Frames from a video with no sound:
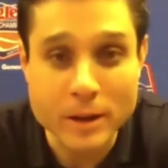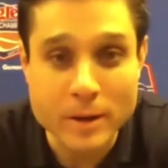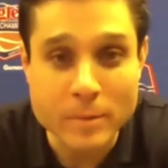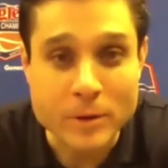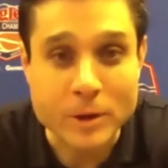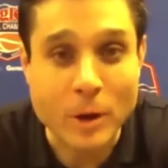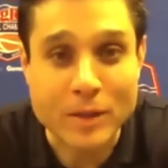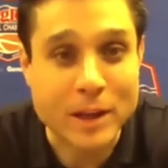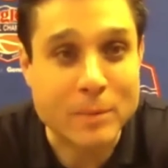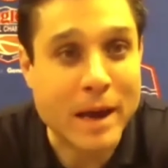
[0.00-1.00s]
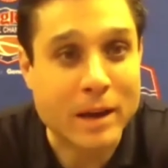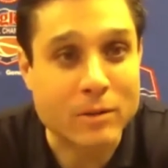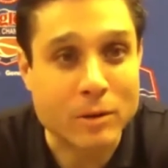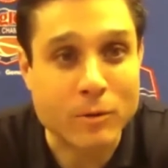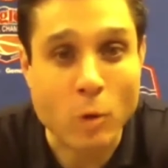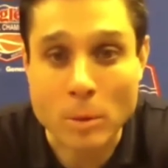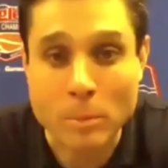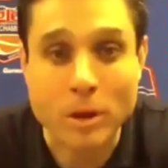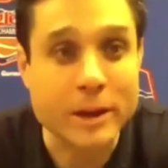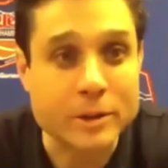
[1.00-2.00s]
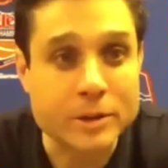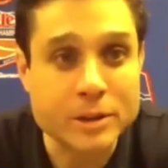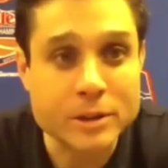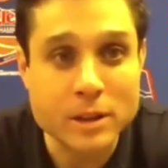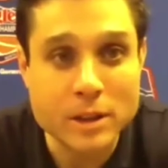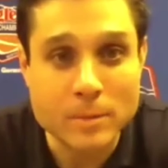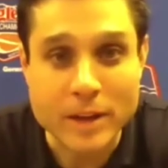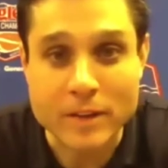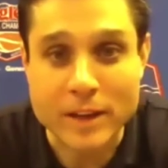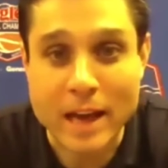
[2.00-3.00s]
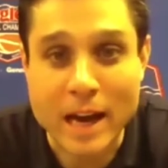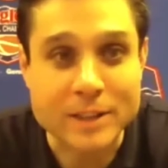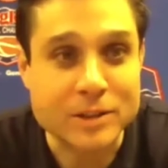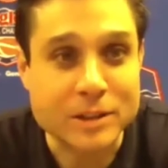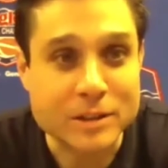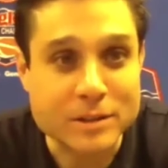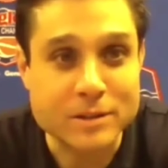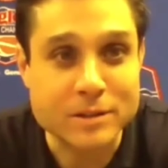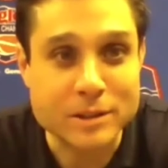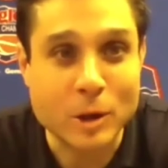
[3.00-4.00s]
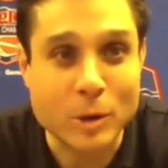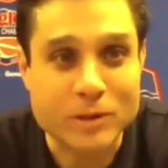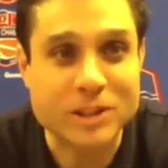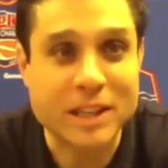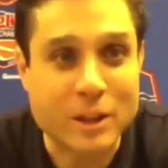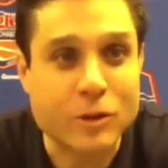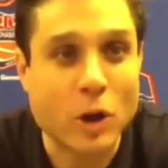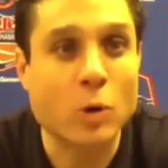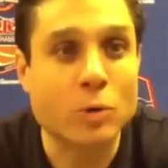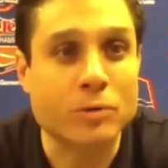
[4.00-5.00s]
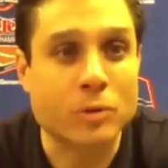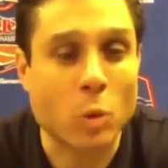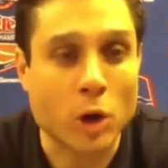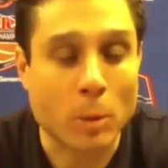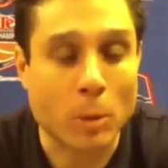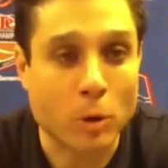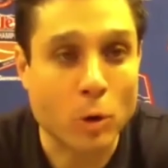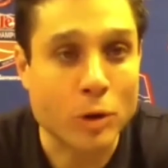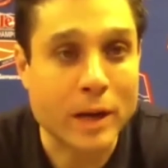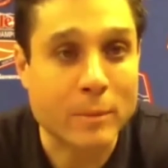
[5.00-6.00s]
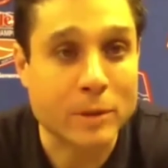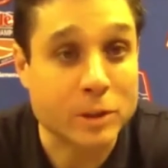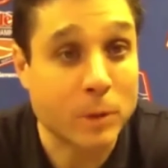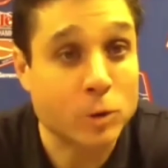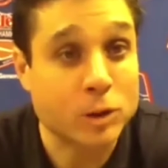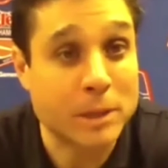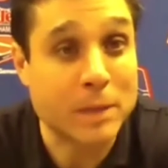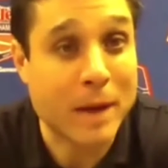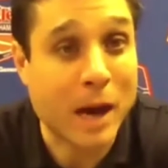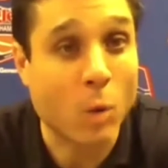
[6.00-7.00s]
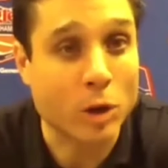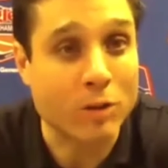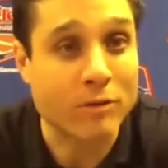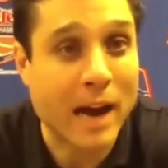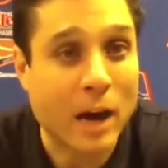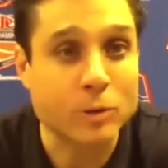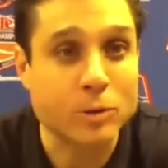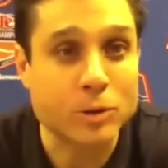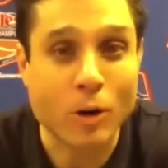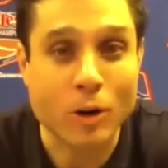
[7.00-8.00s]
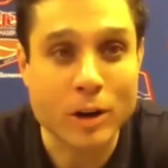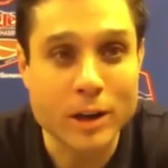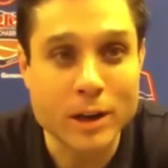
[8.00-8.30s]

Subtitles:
You know, I think back of our former players and the guys that, you know, have set a tone for what our program is supposed to be about, what our values are.